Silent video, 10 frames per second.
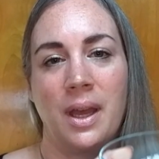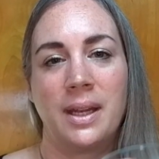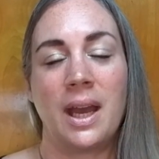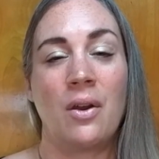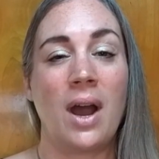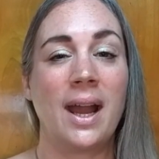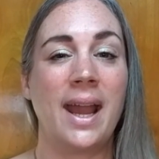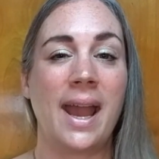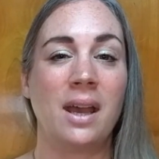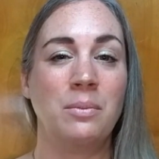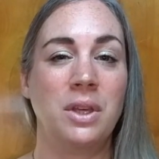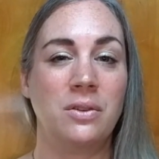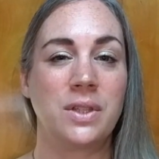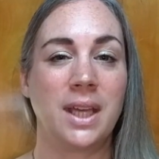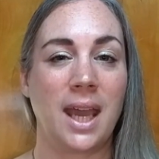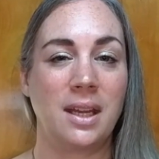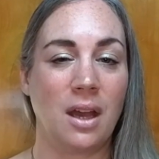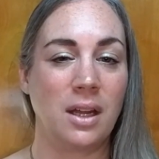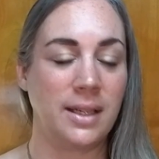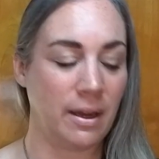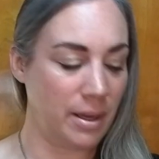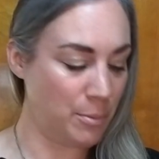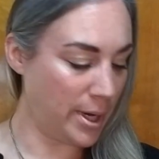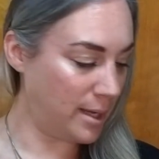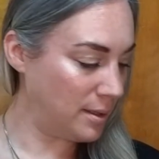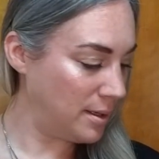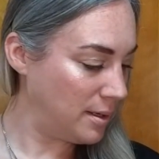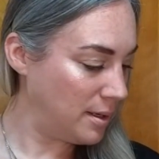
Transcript: Now I am using a non-dairy brand,